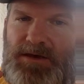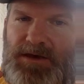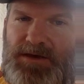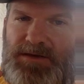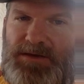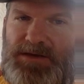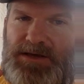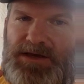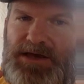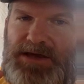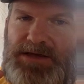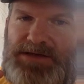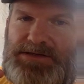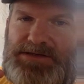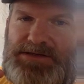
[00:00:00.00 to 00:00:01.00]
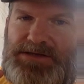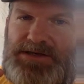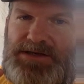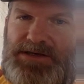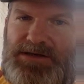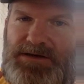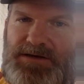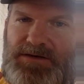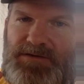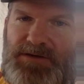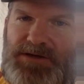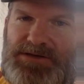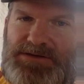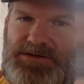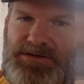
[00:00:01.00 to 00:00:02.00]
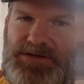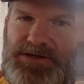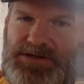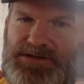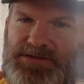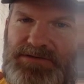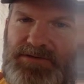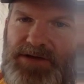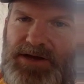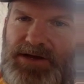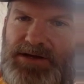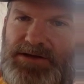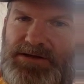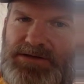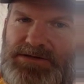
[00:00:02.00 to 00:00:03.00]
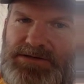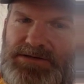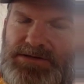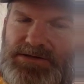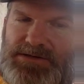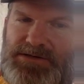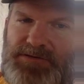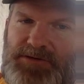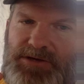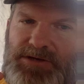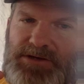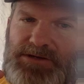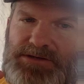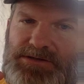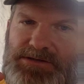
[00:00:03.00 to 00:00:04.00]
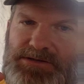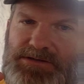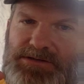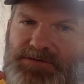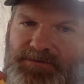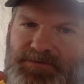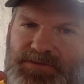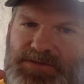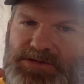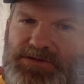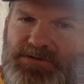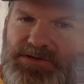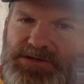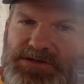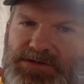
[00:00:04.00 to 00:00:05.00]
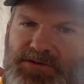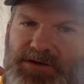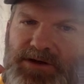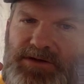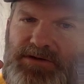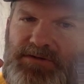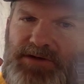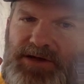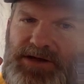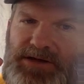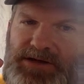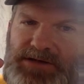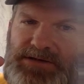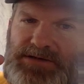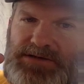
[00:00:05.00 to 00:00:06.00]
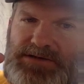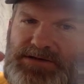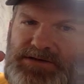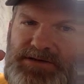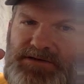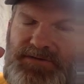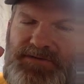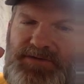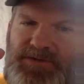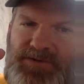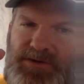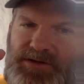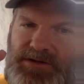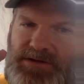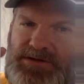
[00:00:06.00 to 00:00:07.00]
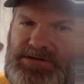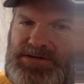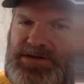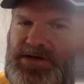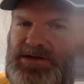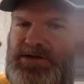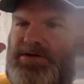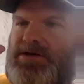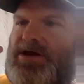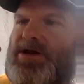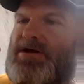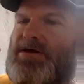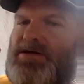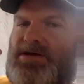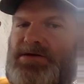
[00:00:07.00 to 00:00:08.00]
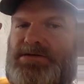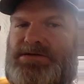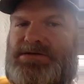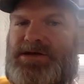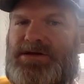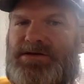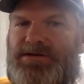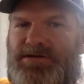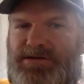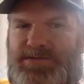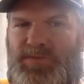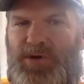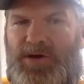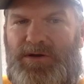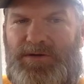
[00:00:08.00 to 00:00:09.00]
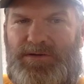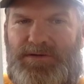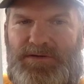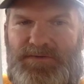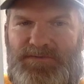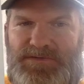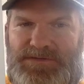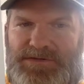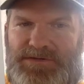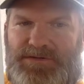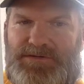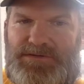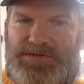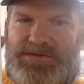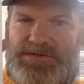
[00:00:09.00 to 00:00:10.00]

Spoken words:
And then AC, otherwise known as the radius, is 3 inches. So we square the radius. This is our formula, sector area. Sector is part of the circle.